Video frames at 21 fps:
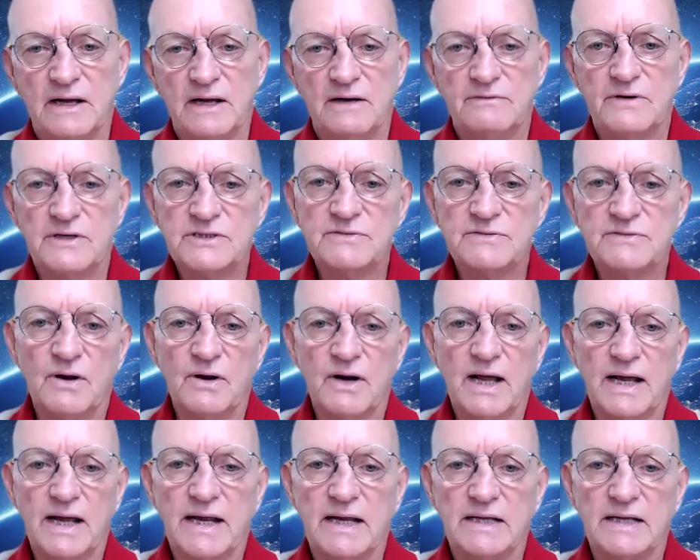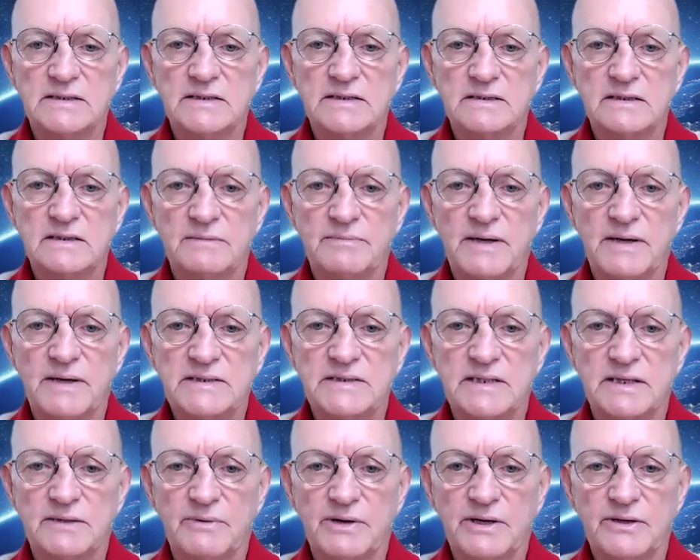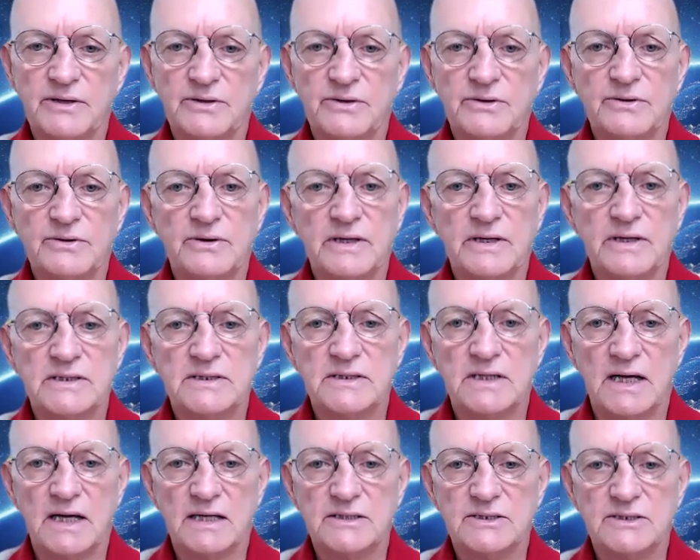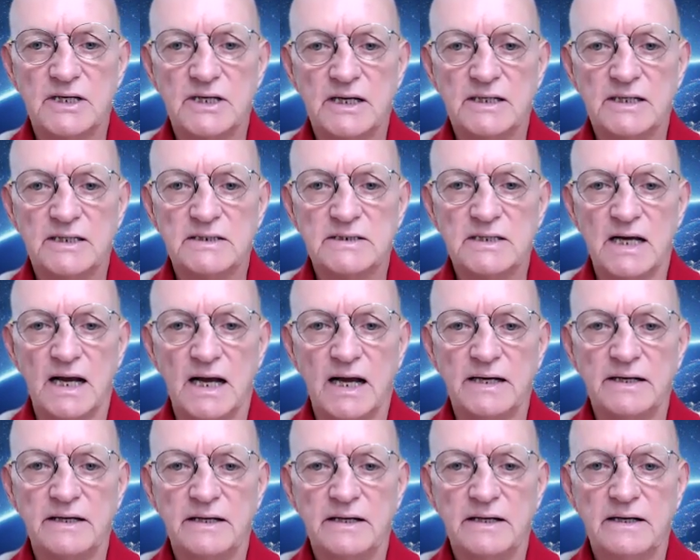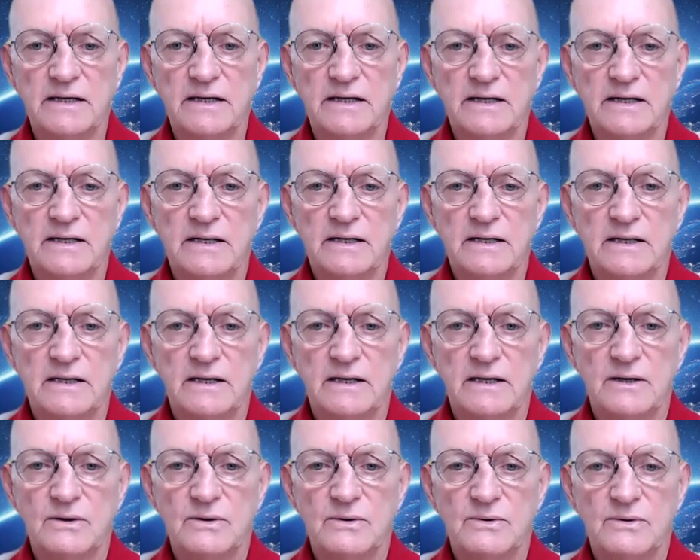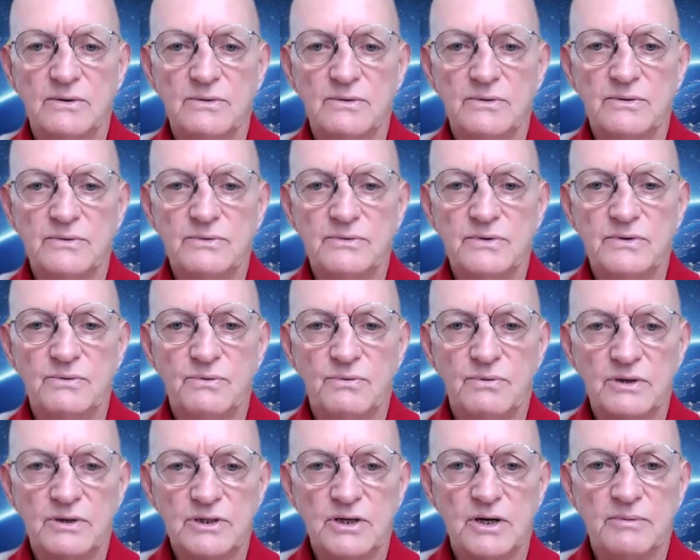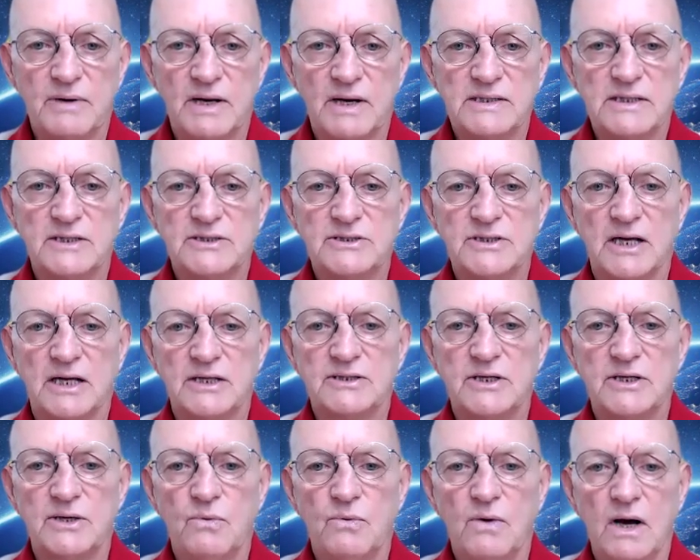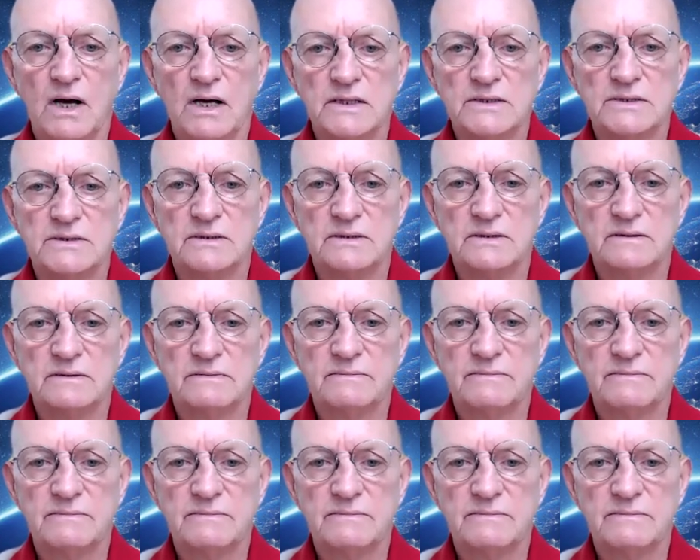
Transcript: First of all, I guess the best thing we can do is actually decide what globalization actually was.